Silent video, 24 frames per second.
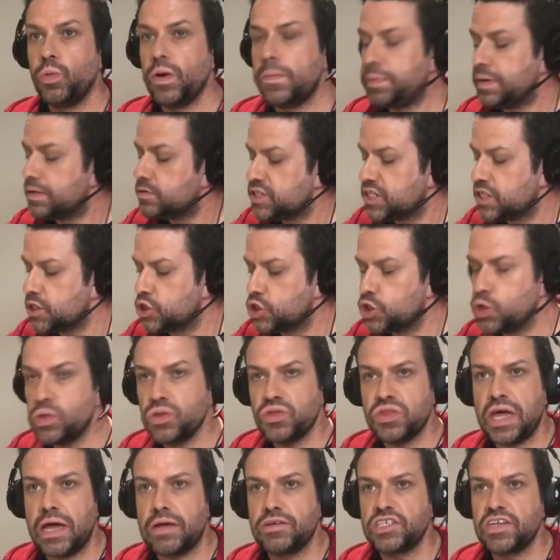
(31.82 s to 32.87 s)
We're building a
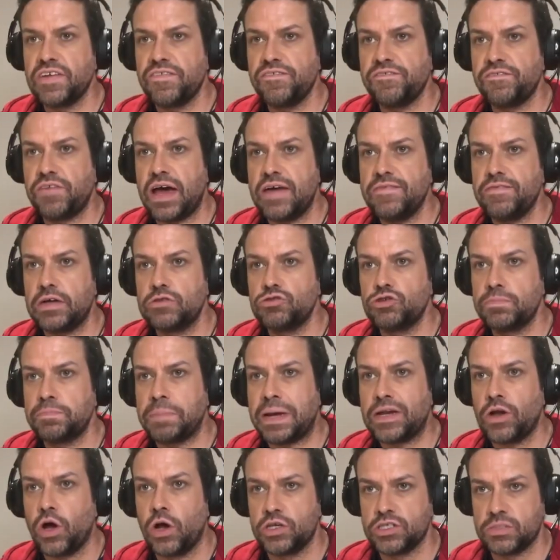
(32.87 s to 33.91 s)
2,500
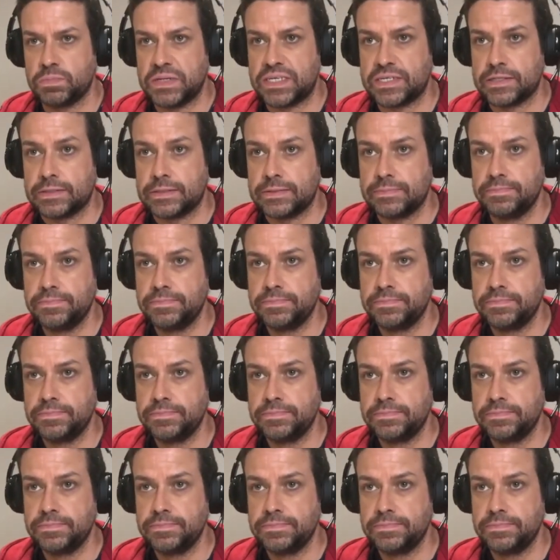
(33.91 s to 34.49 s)
bed hospital.